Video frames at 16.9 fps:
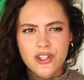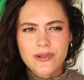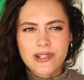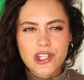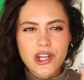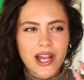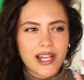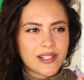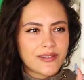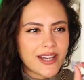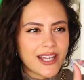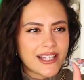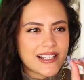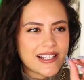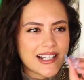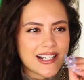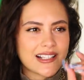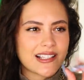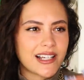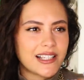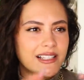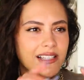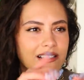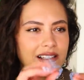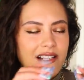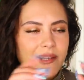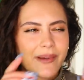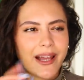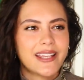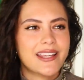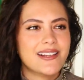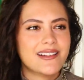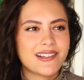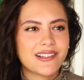which kind of has these like little
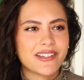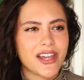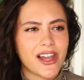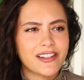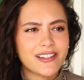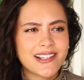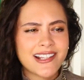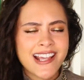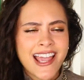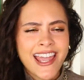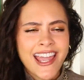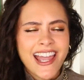spiky studs.